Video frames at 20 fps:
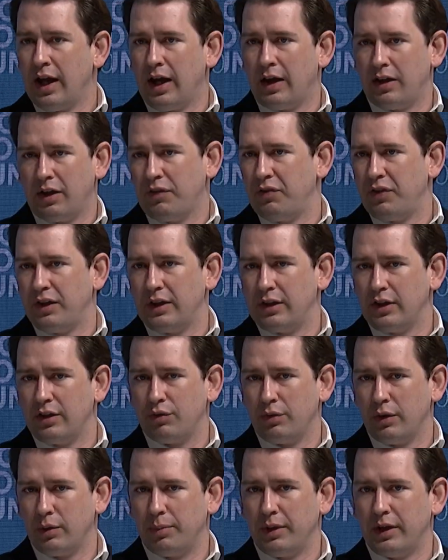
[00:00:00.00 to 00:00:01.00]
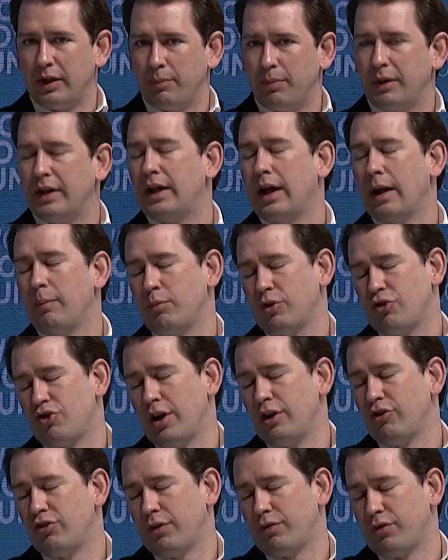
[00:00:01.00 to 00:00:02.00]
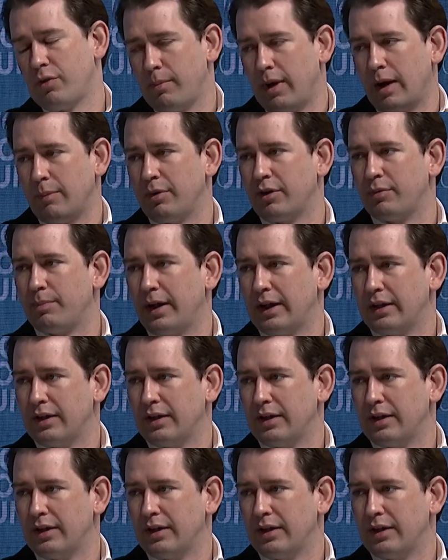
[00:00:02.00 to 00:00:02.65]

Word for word: and I think this will be the big game changer for me. Good. I'm